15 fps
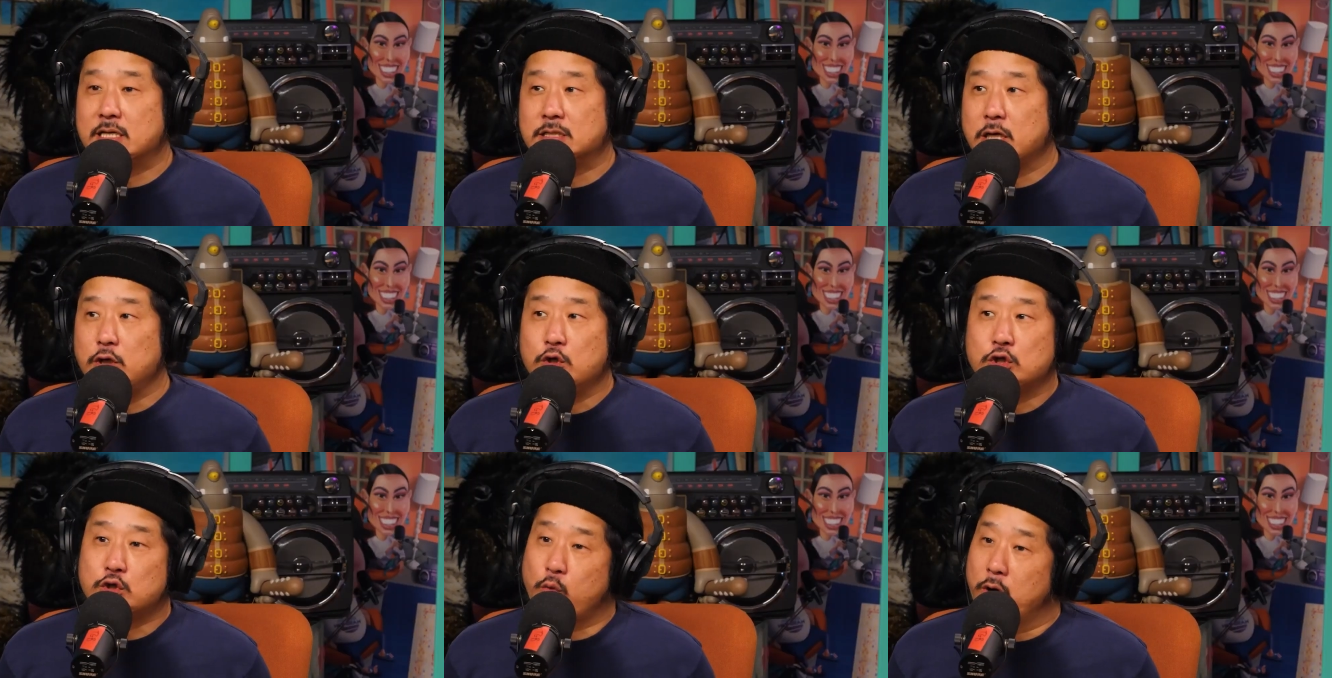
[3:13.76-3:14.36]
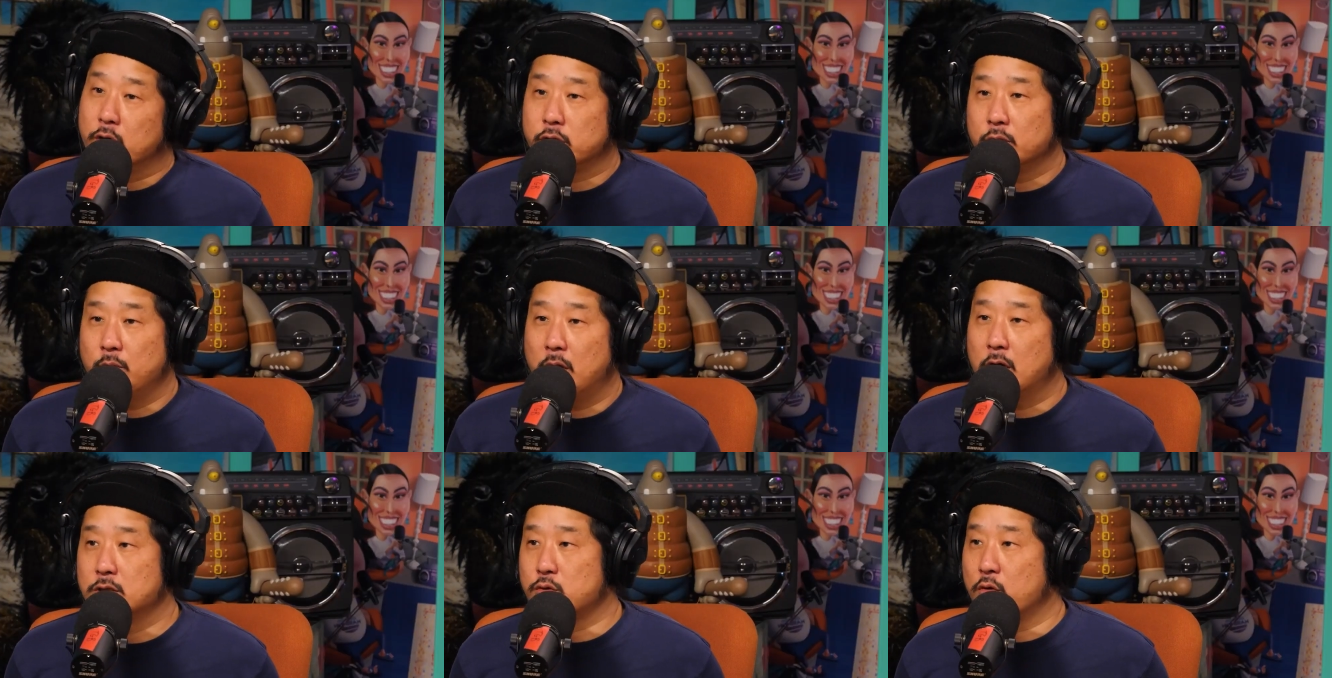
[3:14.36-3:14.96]
Speaker 1: says you swear too
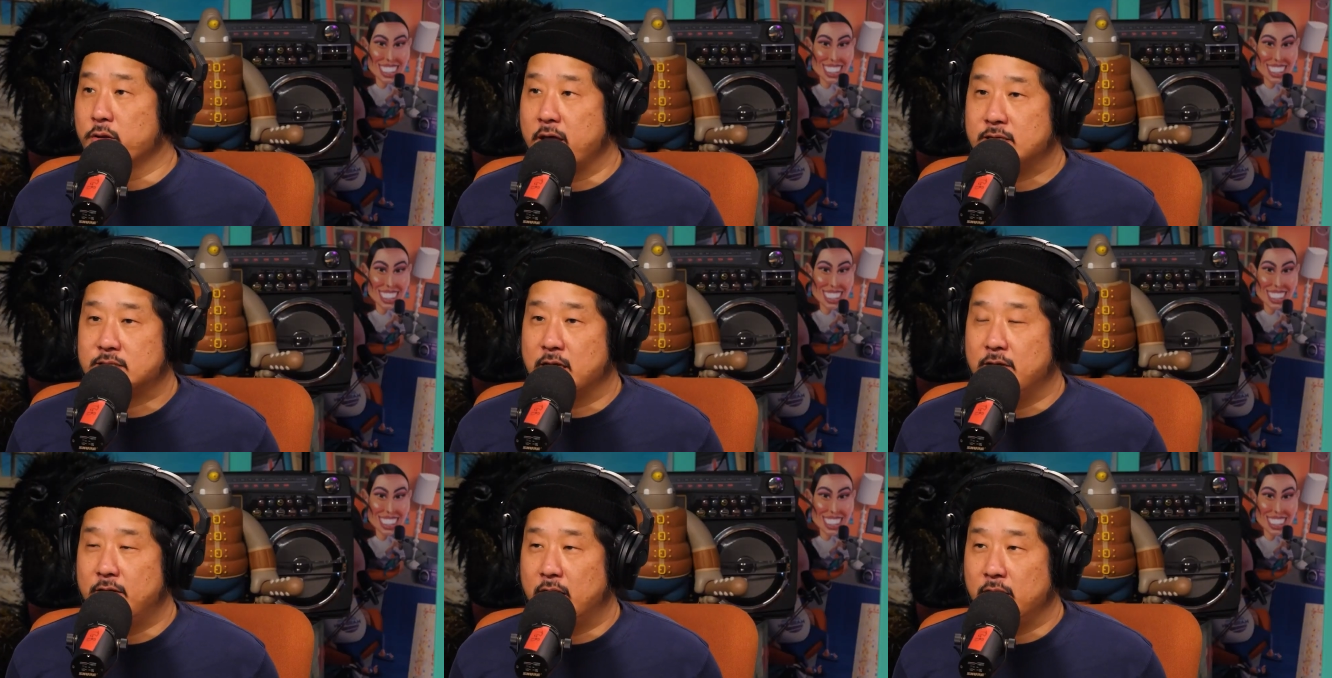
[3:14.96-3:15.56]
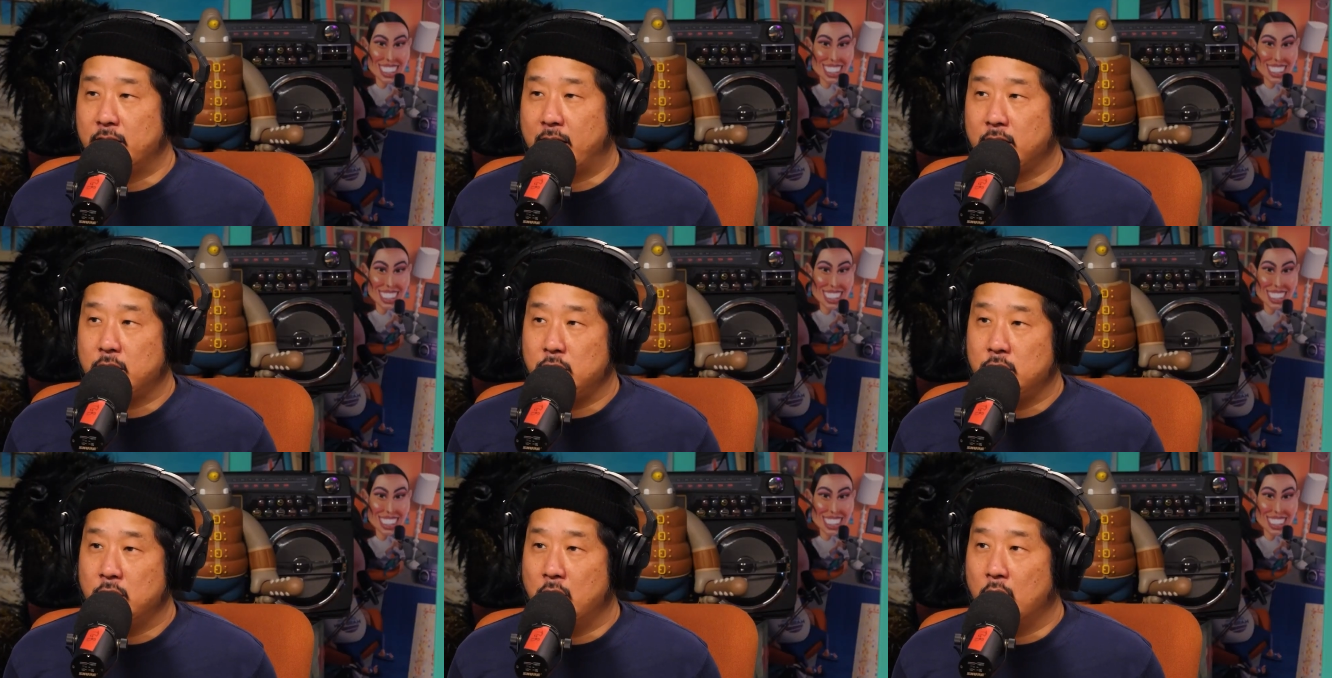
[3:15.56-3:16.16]
much, or they say that like
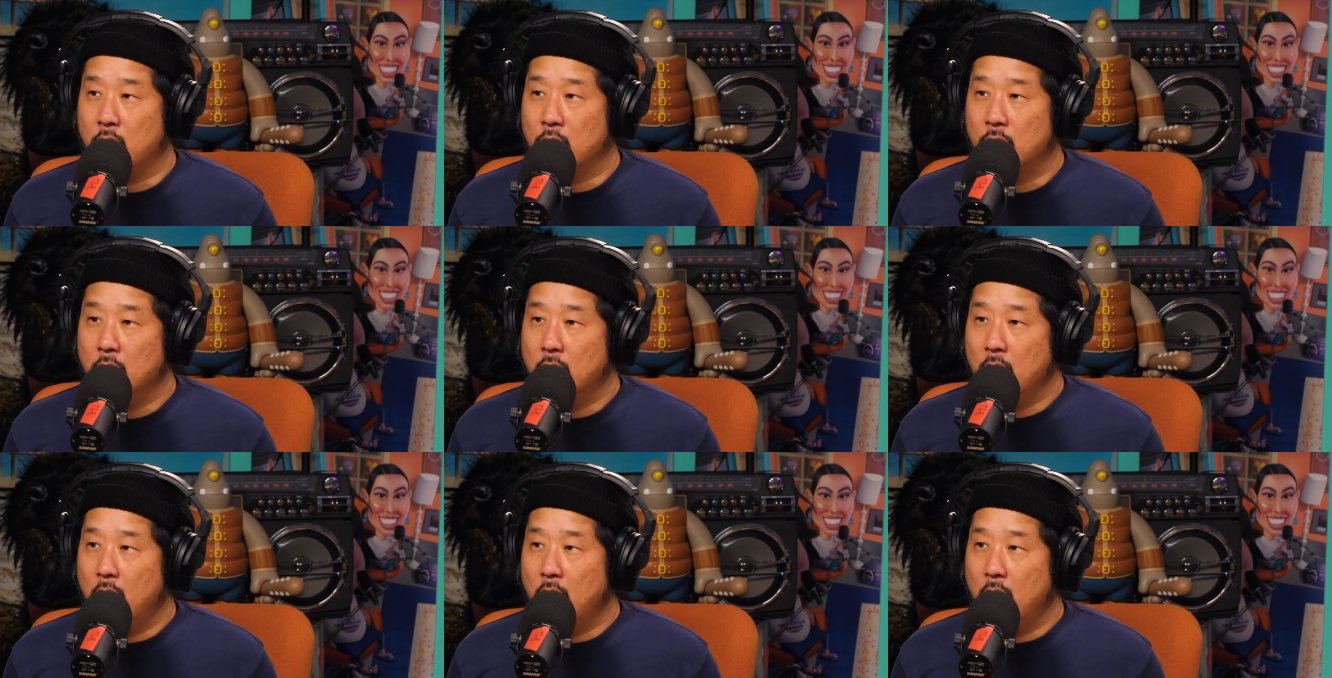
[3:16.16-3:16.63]
you know